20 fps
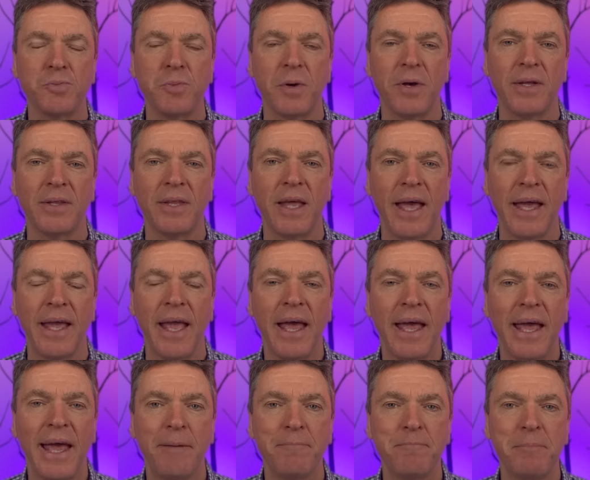per day,
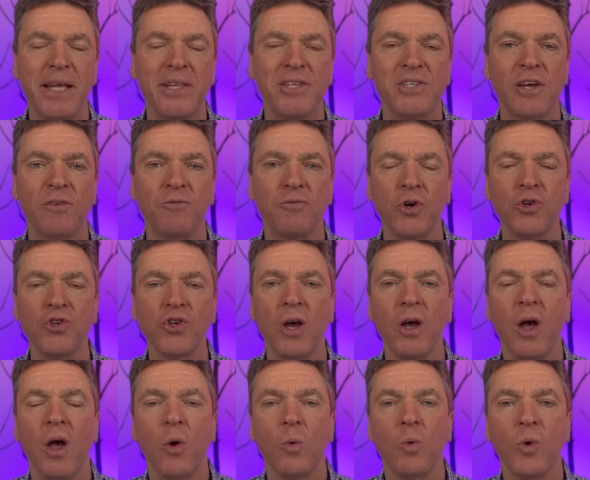and means that
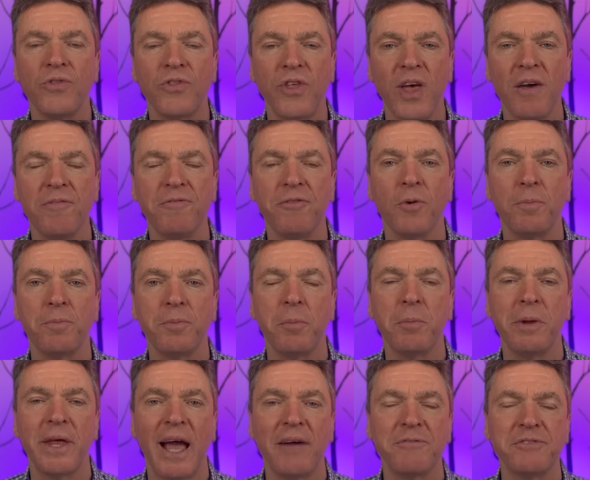Russia would therefore
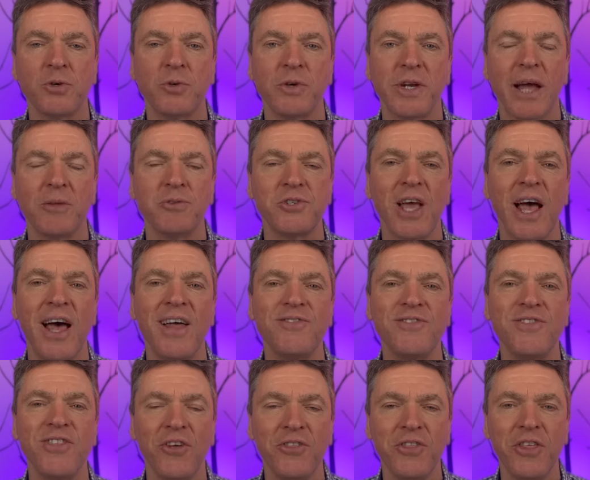probably have to announce
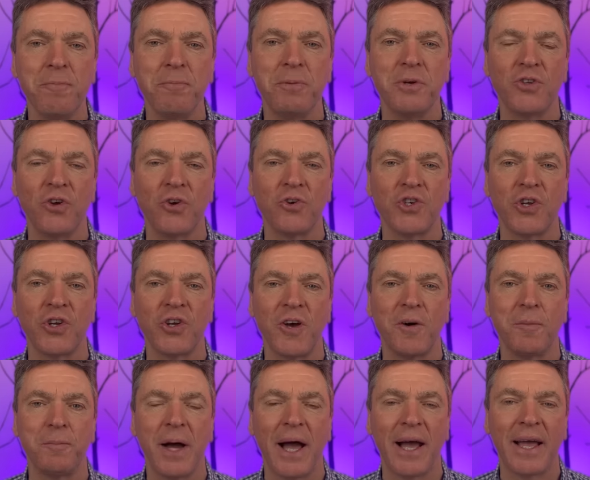another production
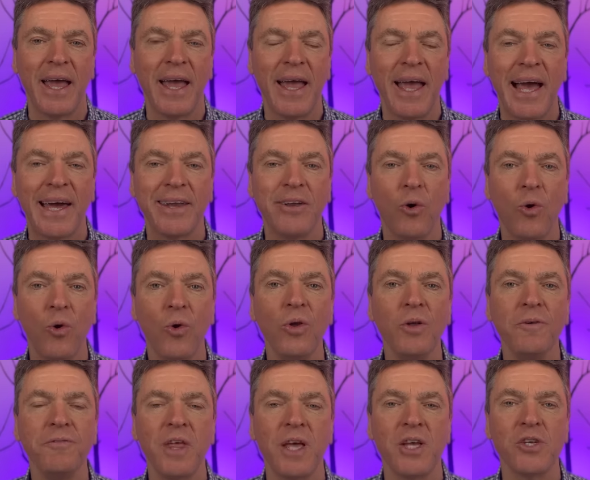cutback. And all
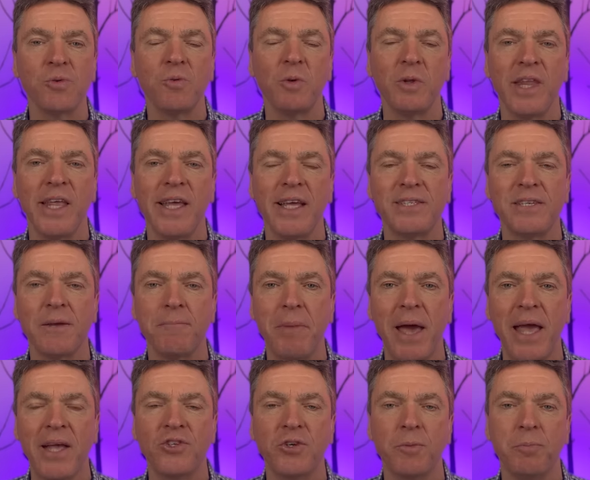of this will lead to
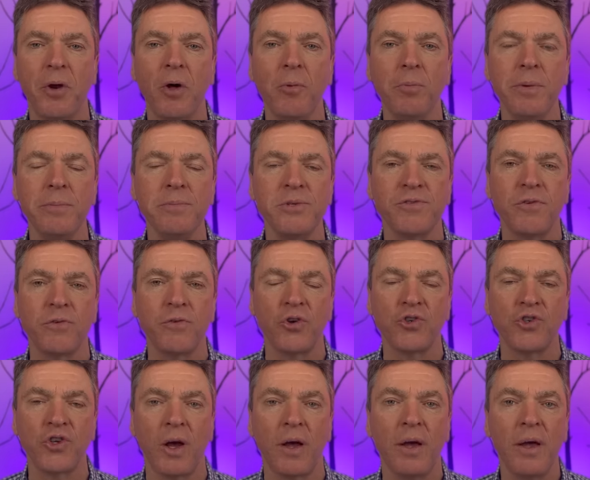major problems for
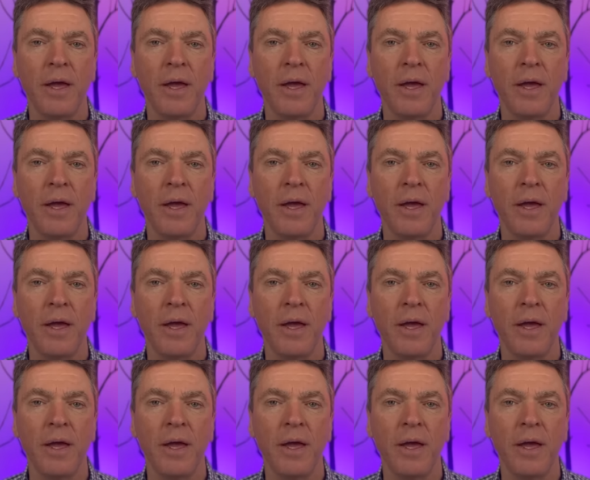Russia,